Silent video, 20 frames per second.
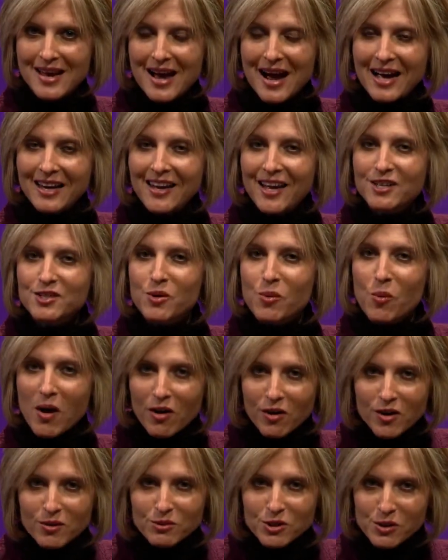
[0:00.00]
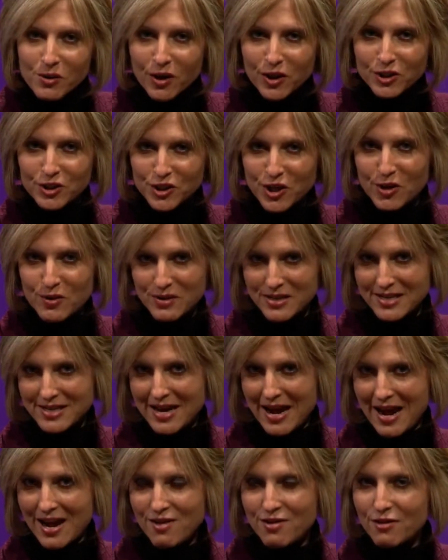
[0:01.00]
I'd like to welcome to our show
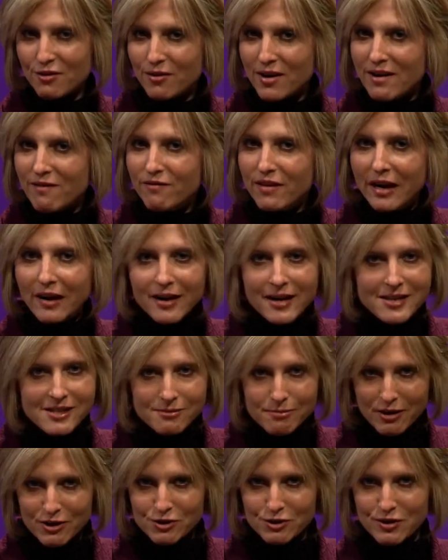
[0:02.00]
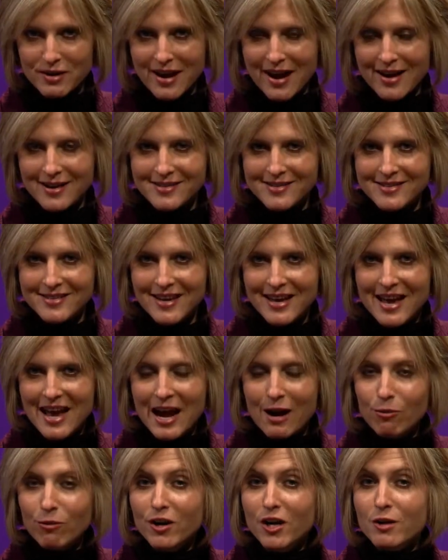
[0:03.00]
today three very special guests,
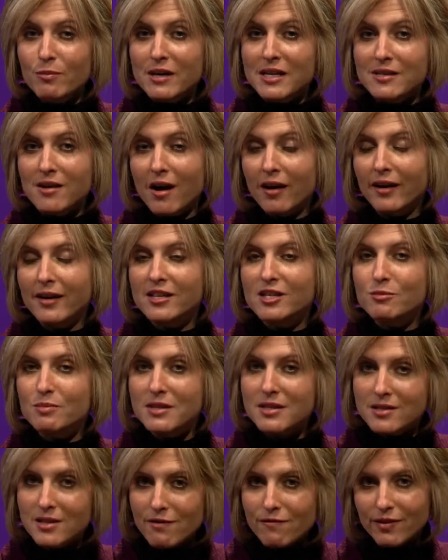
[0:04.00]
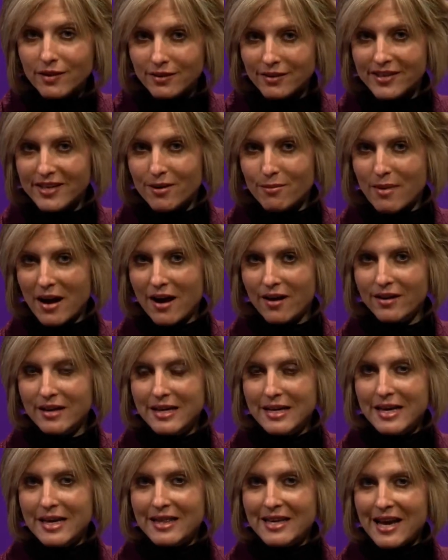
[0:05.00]
and we're going to be talking specifically about
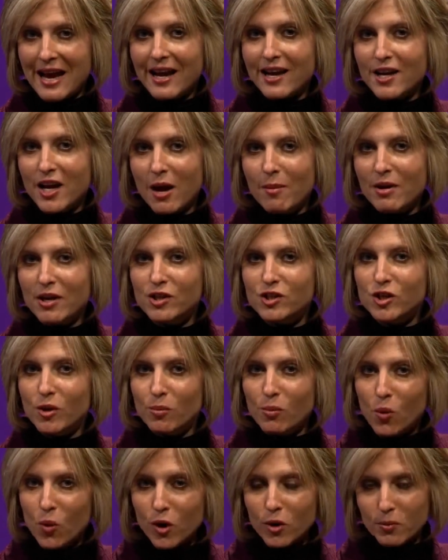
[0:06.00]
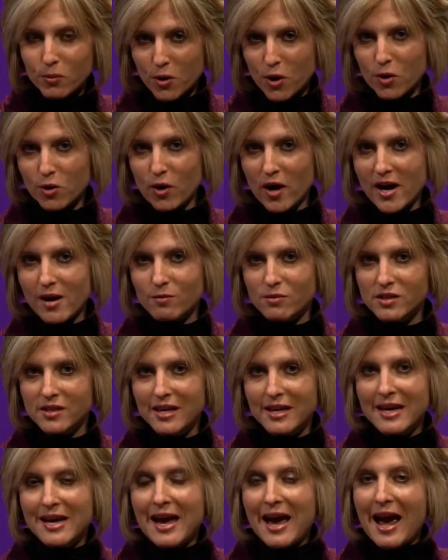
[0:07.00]
the economic support programs,
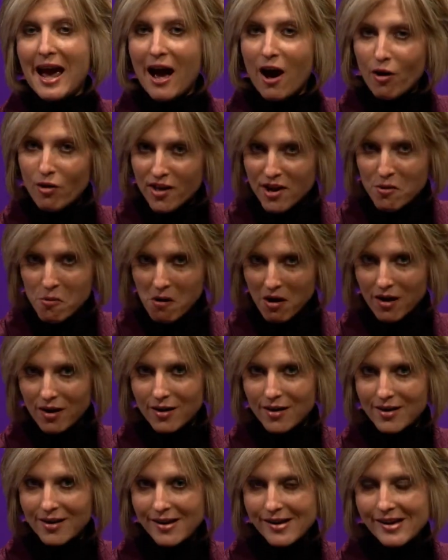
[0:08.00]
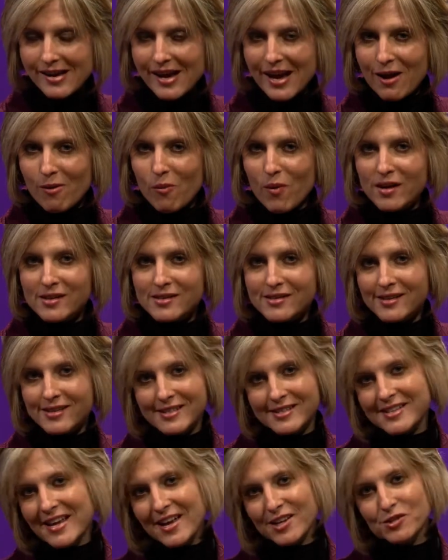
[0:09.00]
how they work, and what
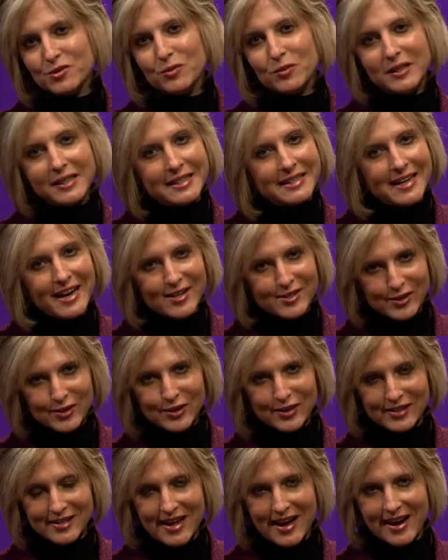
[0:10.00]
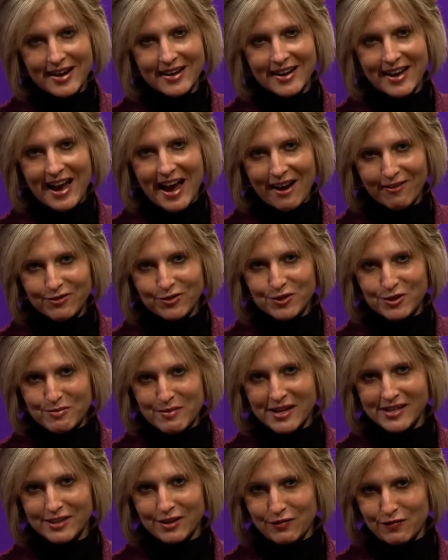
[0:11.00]
success really does look like after
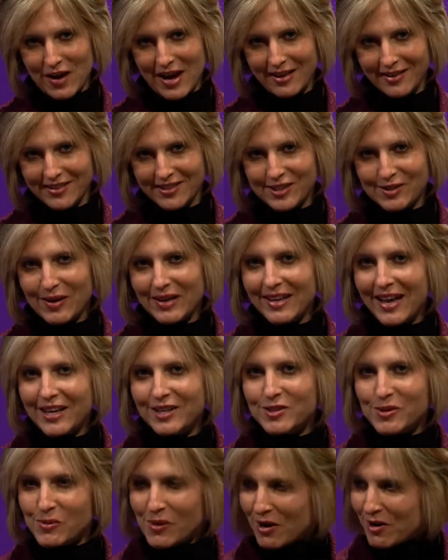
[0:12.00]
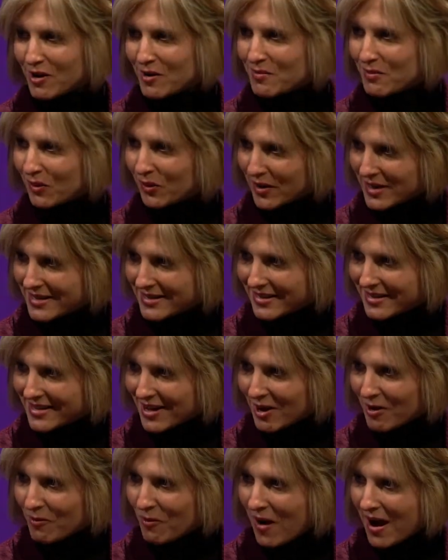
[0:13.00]
domestic violence. So I'd like to welcome Marisa
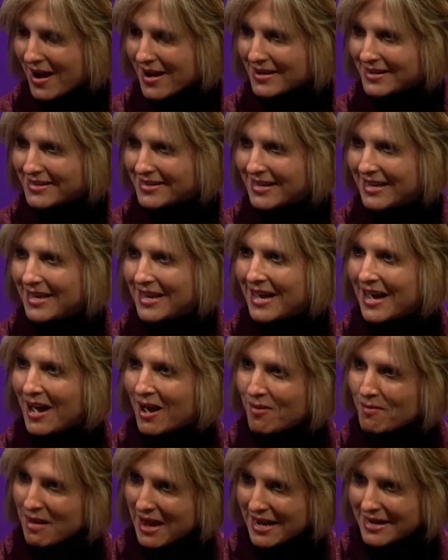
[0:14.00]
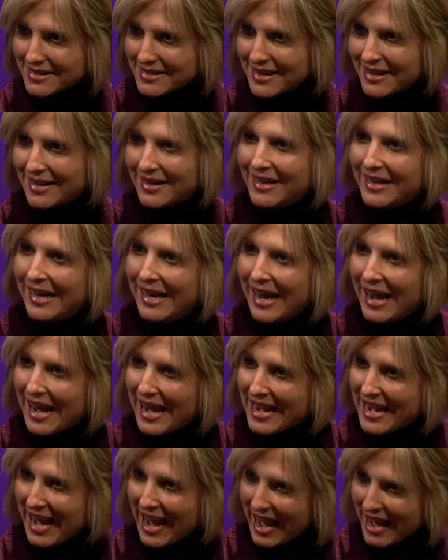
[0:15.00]
Young-White, Amanda,
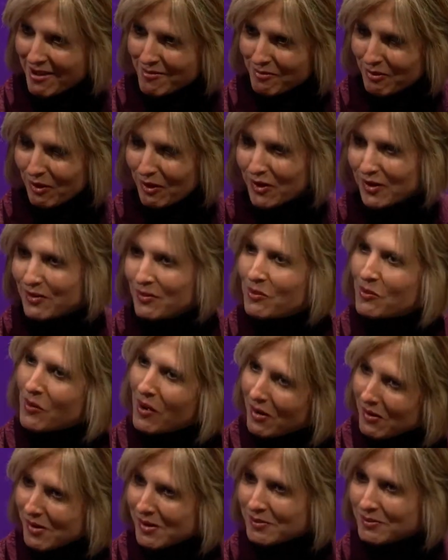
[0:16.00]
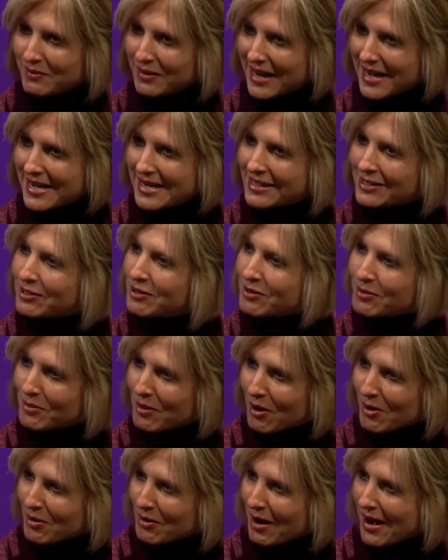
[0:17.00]
and Amber. Welcome, ladies, to the
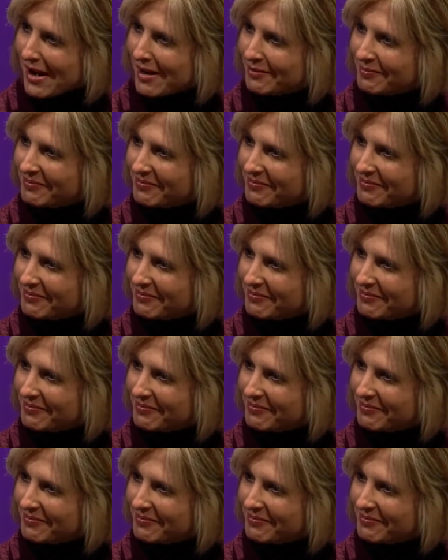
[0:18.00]
program.